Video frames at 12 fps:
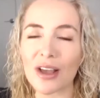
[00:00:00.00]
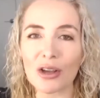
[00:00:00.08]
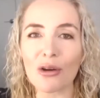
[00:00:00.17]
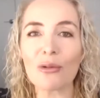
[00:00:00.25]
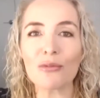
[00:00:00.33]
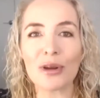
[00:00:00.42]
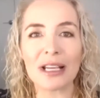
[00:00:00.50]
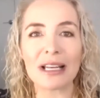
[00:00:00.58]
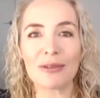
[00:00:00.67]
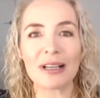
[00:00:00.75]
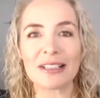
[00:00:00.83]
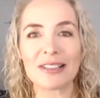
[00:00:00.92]
I got really,
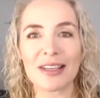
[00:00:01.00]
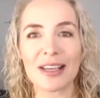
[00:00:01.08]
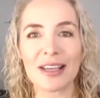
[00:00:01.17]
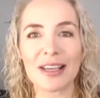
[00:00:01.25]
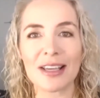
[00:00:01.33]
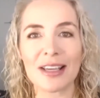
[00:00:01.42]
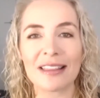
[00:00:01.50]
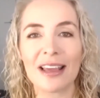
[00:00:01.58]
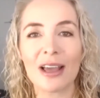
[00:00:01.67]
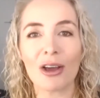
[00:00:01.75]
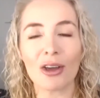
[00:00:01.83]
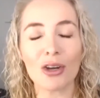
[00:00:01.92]
really sick with
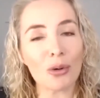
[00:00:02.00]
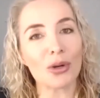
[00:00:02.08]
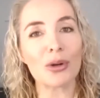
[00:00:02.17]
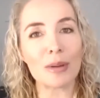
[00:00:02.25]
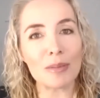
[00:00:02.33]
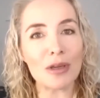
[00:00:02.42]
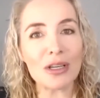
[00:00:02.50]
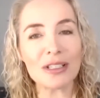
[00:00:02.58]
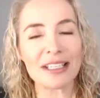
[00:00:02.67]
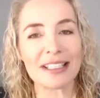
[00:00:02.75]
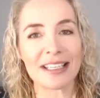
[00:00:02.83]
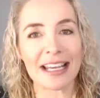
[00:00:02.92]
an autoimmune
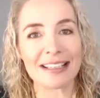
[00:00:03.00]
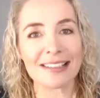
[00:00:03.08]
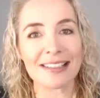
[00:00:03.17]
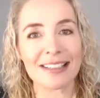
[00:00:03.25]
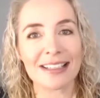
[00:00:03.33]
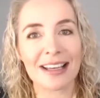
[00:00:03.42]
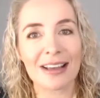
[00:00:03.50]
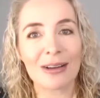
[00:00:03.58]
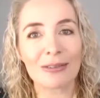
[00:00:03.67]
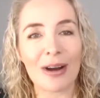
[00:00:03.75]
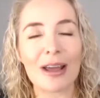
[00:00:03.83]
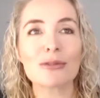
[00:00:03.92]
disease,
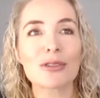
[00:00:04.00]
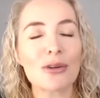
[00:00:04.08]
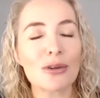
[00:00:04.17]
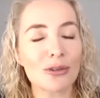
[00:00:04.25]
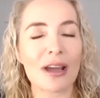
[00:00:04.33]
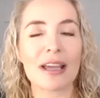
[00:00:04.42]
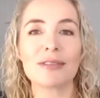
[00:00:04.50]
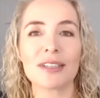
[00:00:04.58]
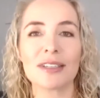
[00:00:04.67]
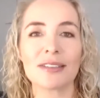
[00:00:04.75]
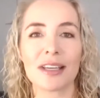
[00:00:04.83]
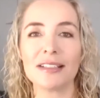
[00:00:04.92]
right? It was called Graves'
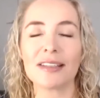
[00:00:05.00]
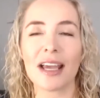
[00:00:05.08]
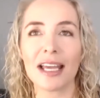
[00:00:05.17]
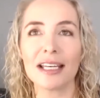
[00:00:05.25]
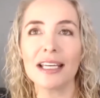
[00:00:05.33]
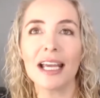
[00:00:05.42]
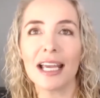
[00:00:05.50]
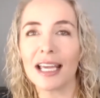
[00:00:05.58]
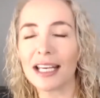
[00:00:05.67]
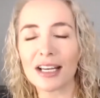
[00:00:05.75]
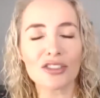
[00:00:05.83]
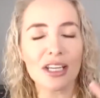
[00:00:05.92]
disease, and it
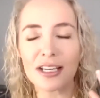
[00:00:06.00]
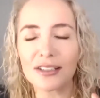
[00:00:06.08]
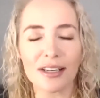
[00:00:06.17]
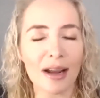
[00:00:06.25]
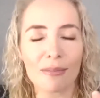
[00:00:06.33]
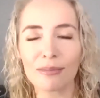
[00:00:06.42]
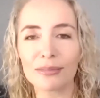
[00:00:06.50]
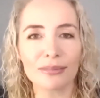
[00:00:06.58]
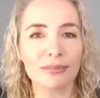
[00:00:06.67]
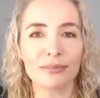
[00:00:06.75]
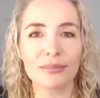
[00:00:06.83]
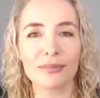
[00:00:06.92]
actually ended up
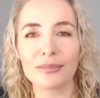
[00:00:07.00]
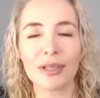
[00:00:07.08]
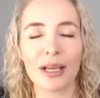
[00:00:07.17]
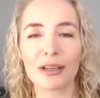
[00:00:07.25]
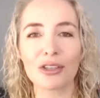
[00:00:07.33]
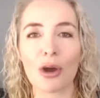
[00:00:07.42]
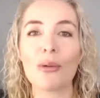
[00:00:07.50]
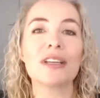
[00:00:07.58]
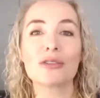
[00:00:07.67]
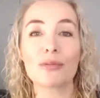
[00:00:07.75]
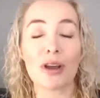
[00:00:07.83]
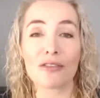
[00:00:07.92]
going
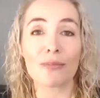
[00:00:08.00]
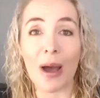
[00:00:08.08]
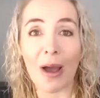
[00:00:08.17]
to one of my